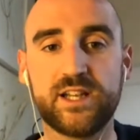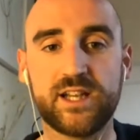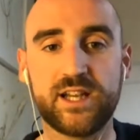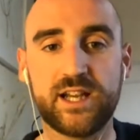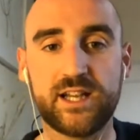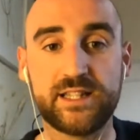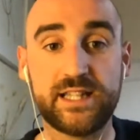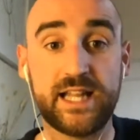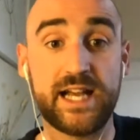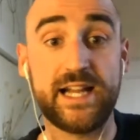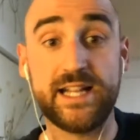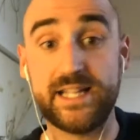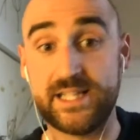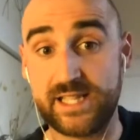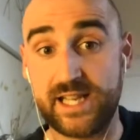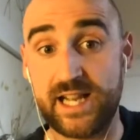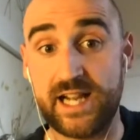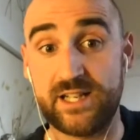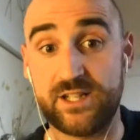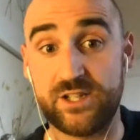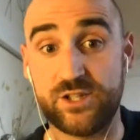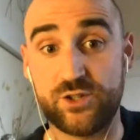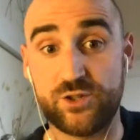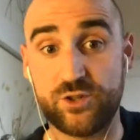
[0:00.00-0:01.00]
And that is
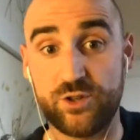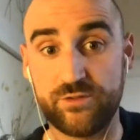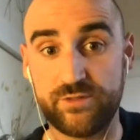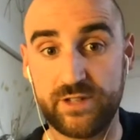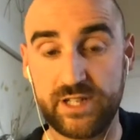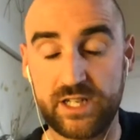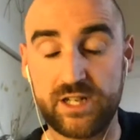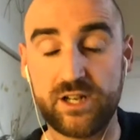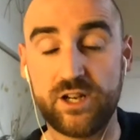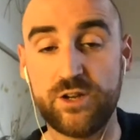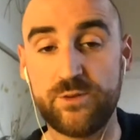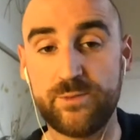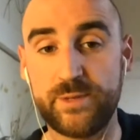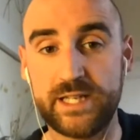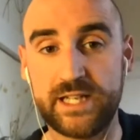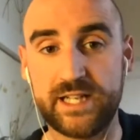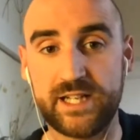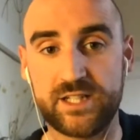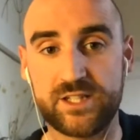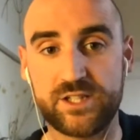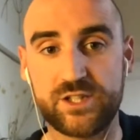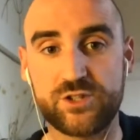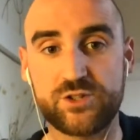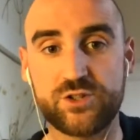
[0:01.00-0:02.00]
catastrophic, globally
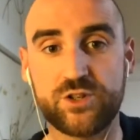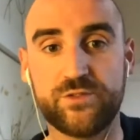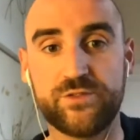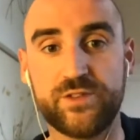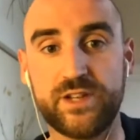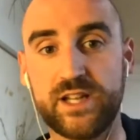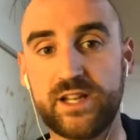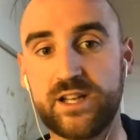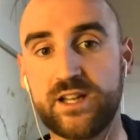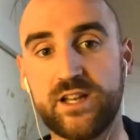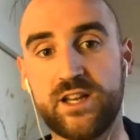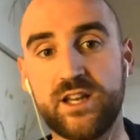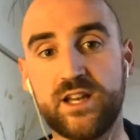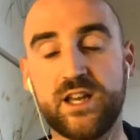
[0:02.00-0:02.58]
catastrophic.